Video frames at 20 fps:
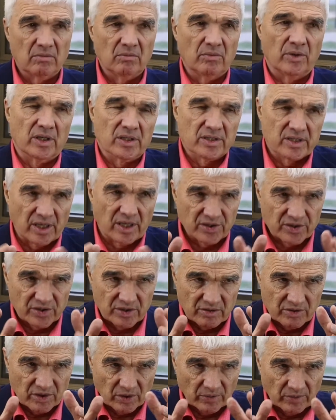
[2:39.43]
we assess
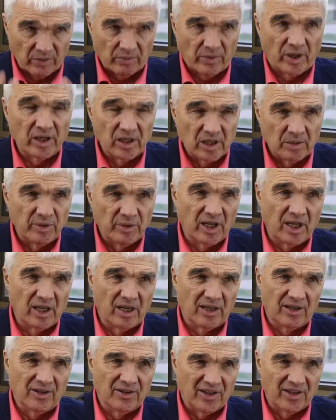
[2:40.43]
children right at the
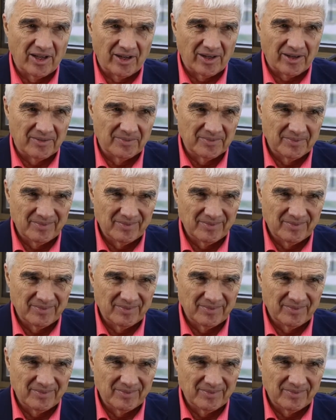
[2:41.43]
beginning of the year,